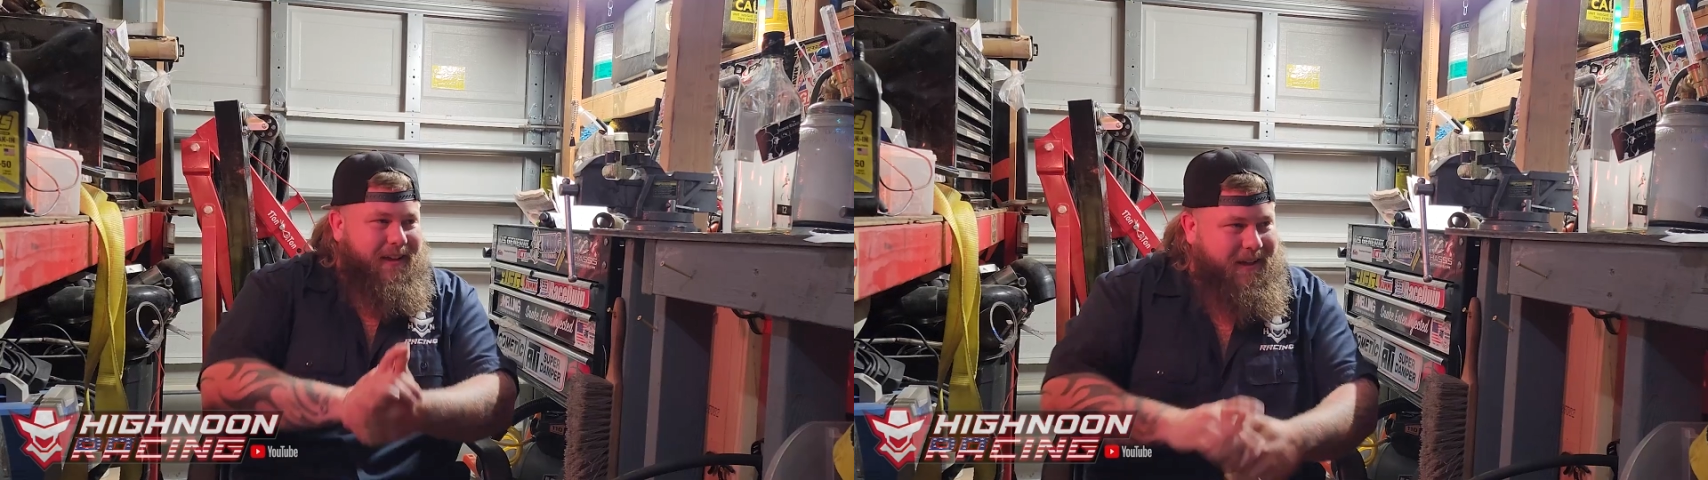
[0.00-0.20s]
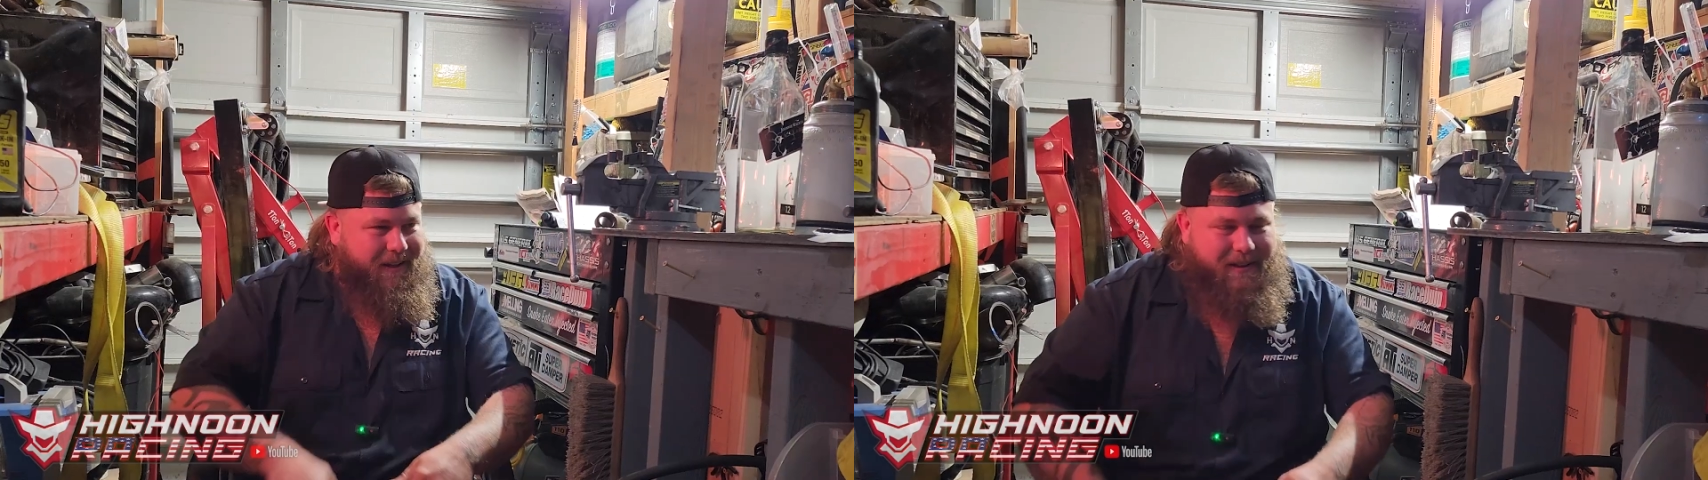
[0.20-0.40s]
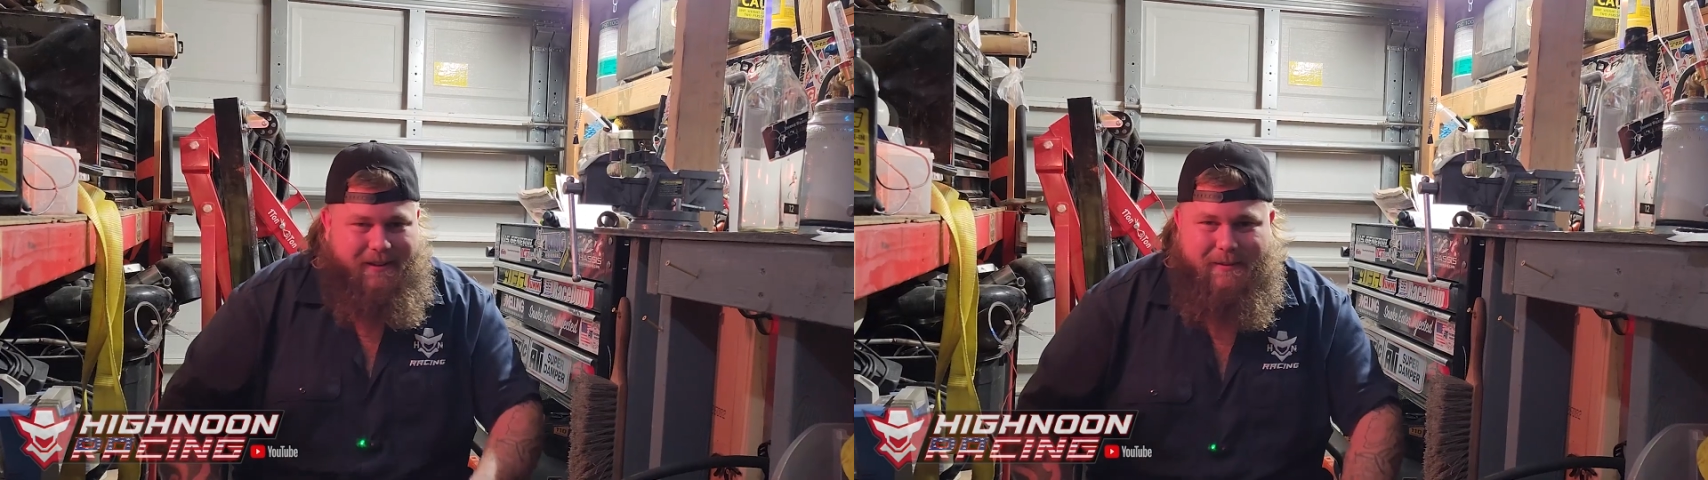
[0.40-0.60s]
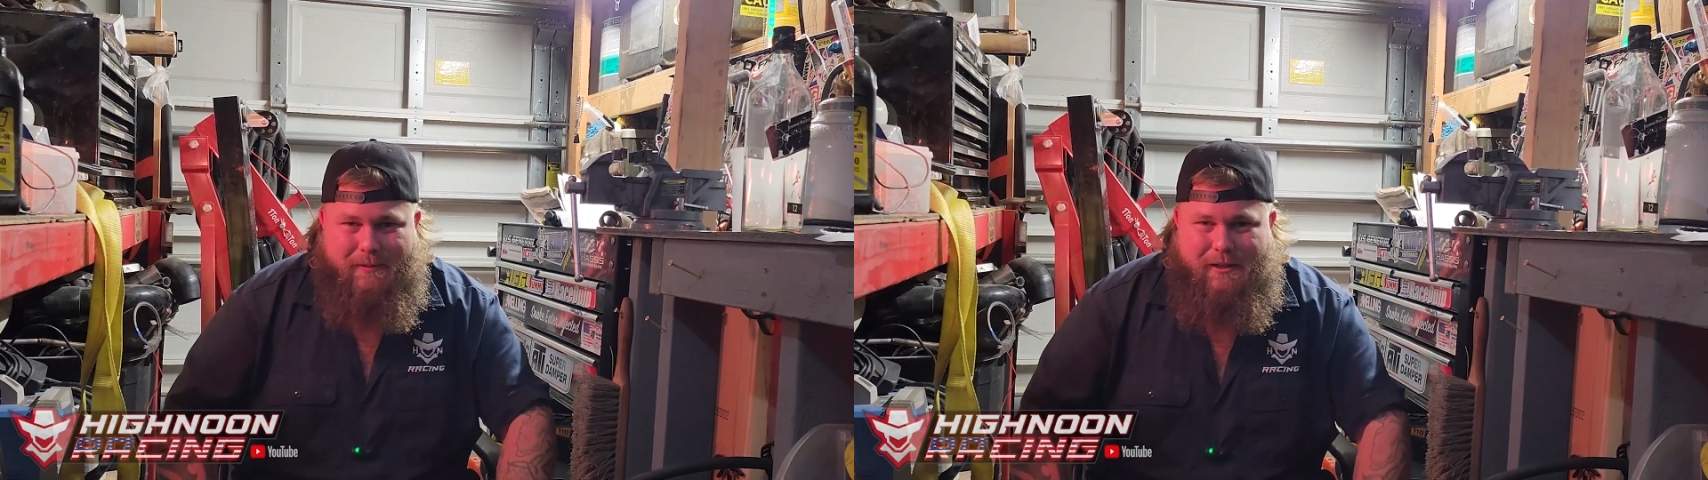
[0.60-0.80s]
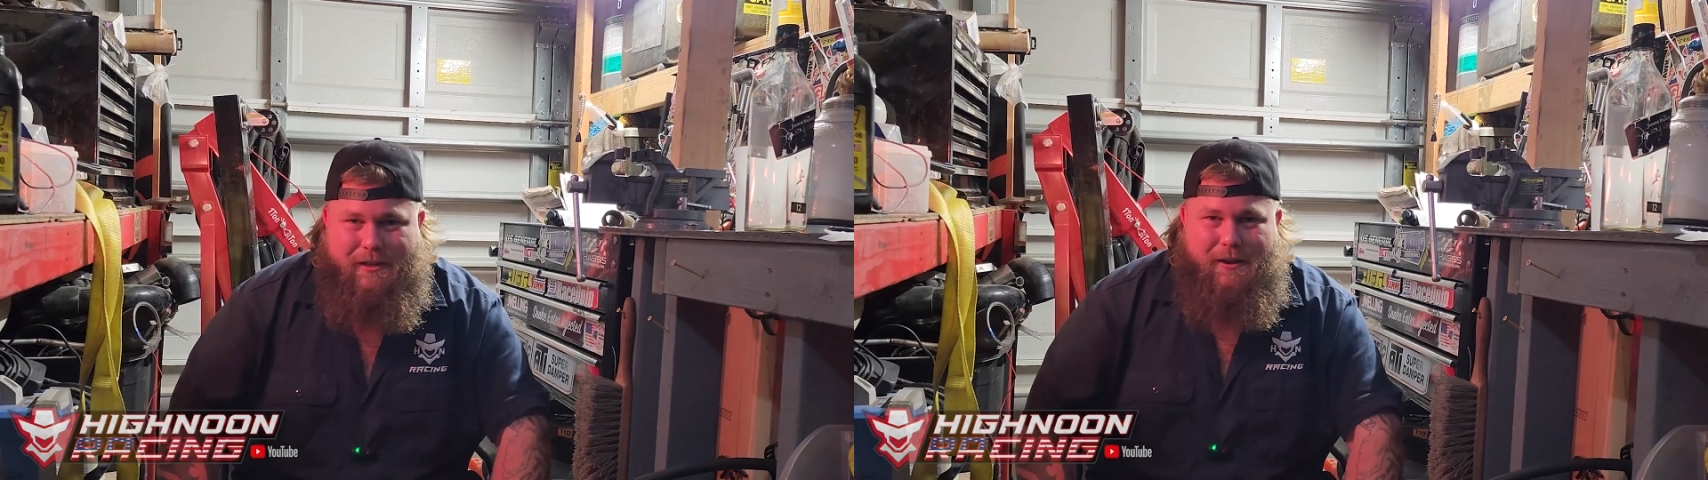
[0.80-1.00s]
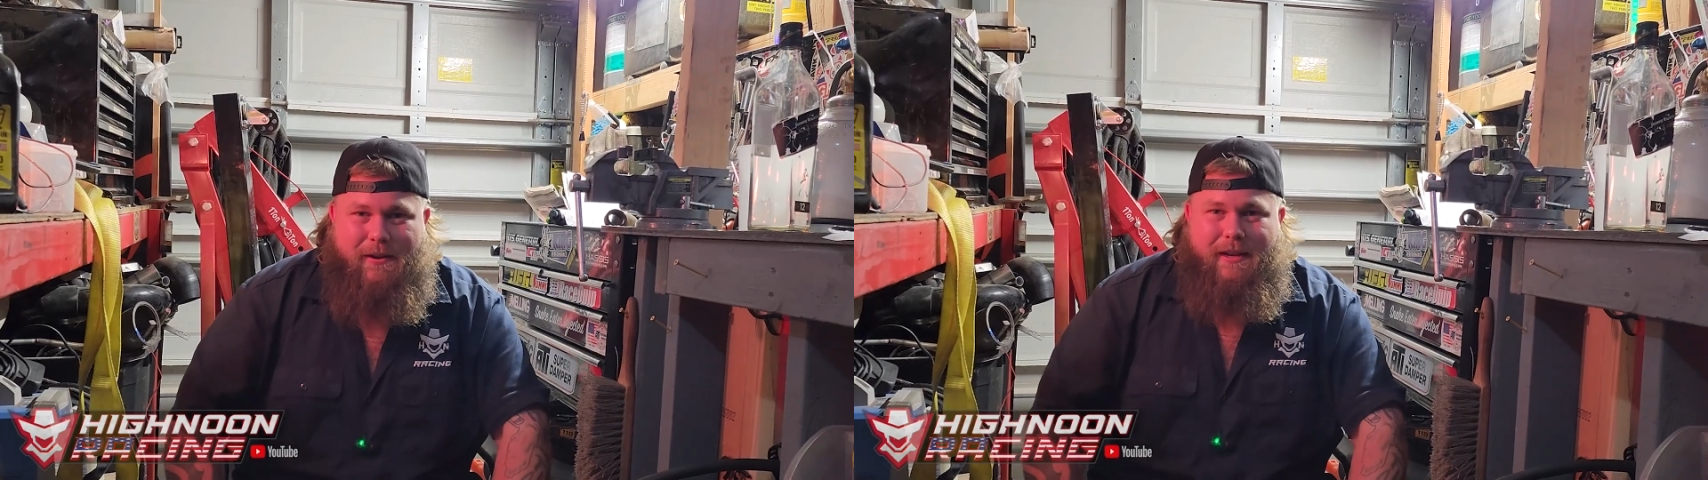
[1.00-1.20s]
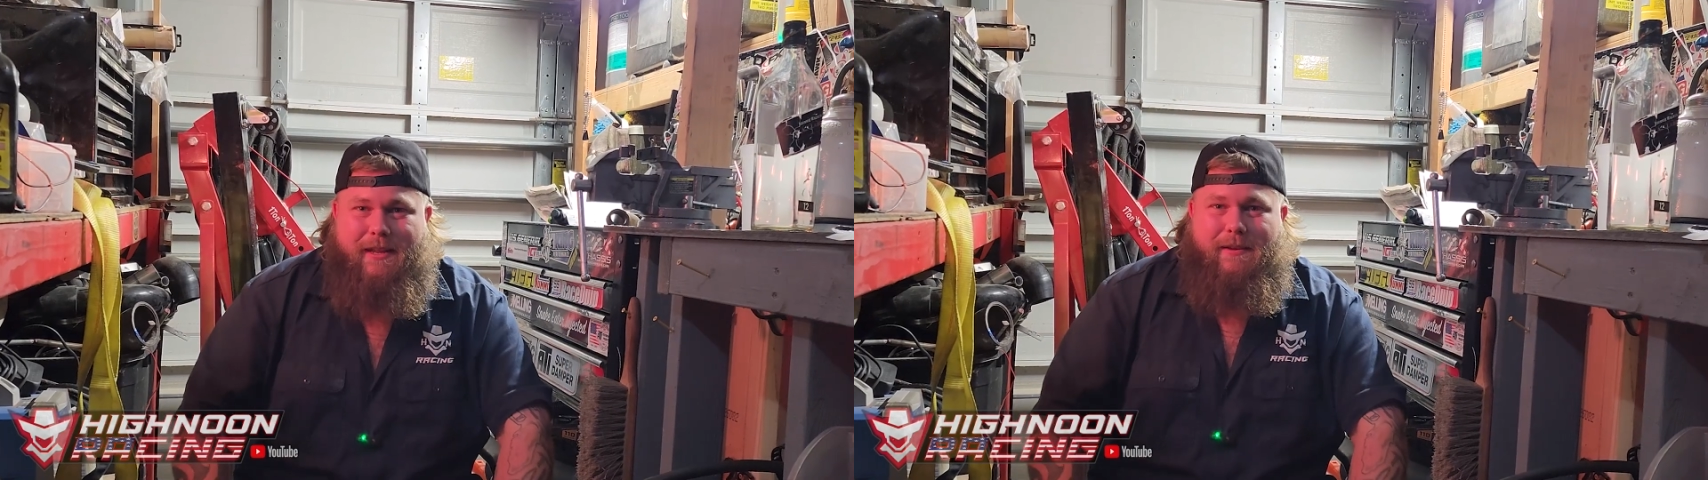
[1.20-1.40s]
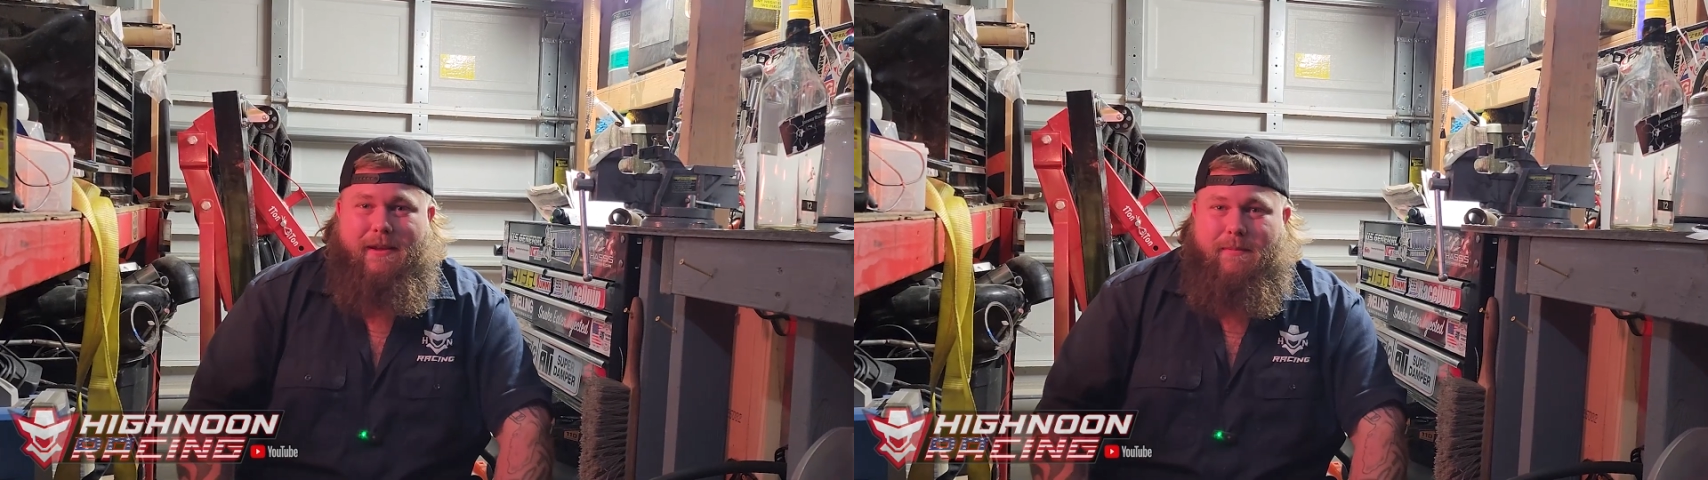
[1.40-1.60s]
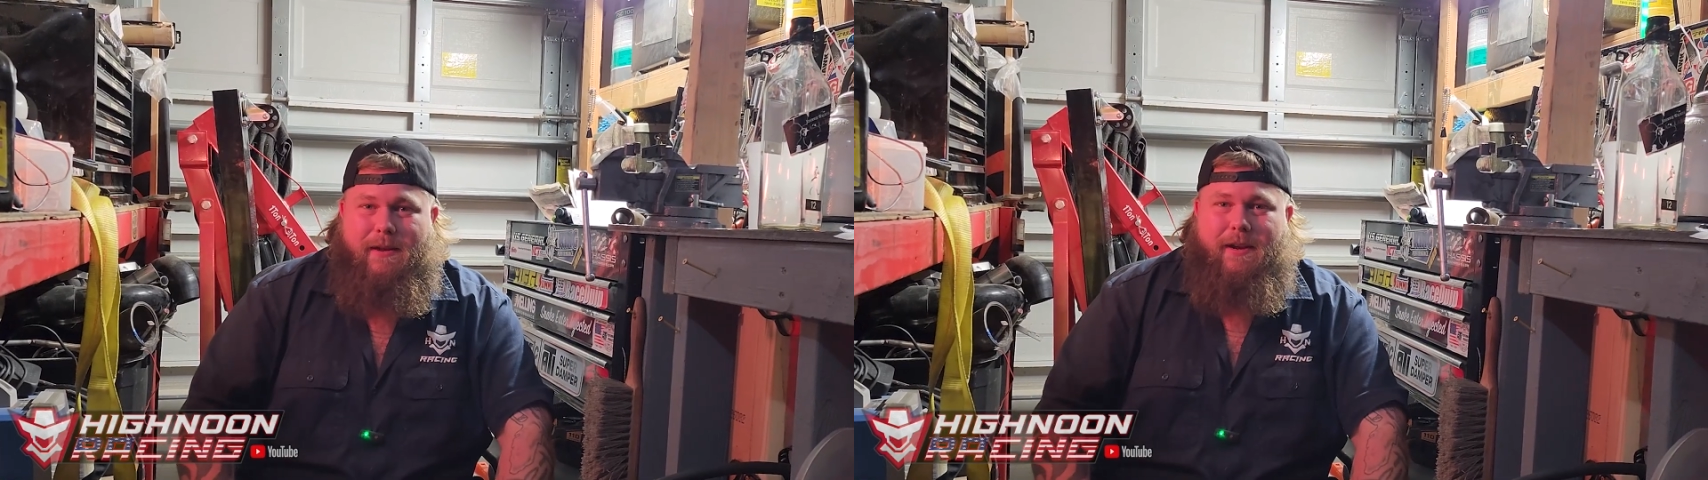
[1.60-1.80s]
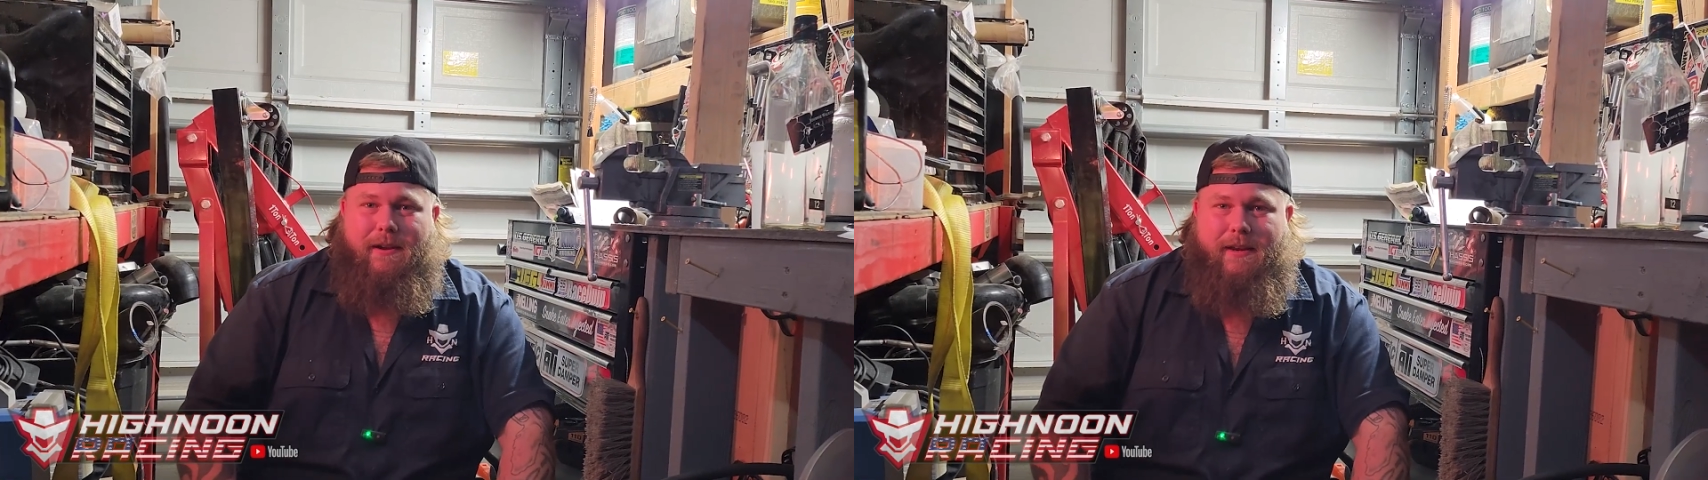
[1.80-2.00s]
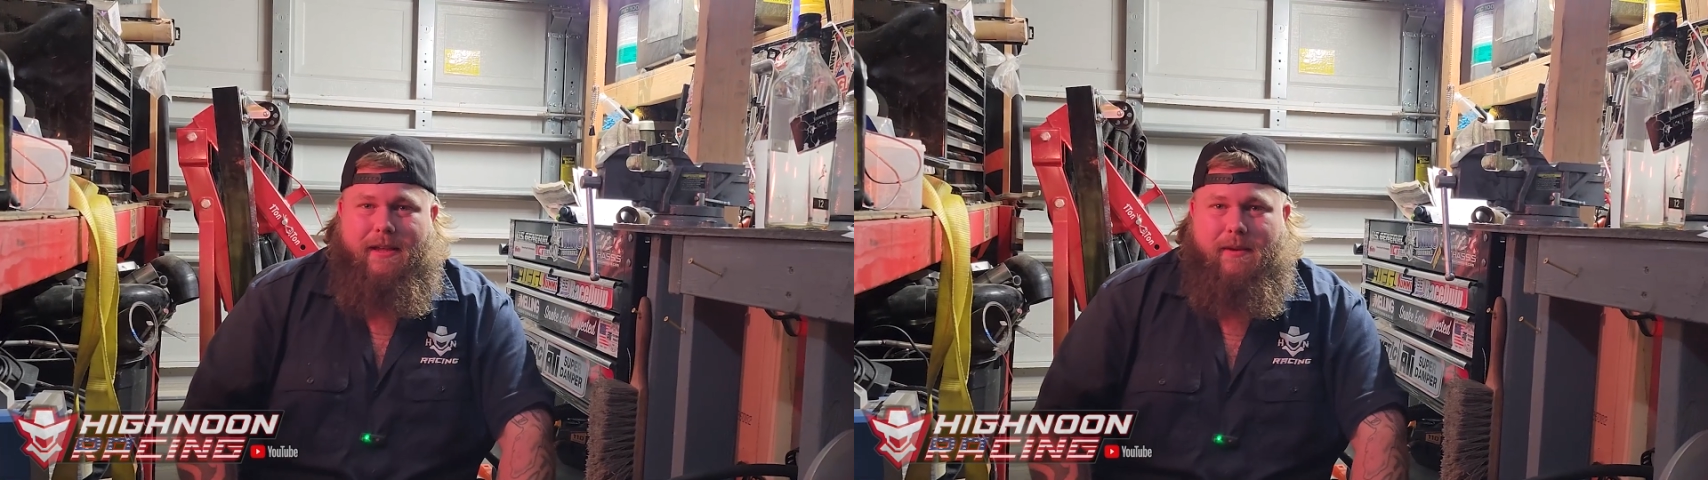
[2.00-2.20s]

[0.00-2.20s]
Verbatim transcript: Ah, but you know what? It, it, went on.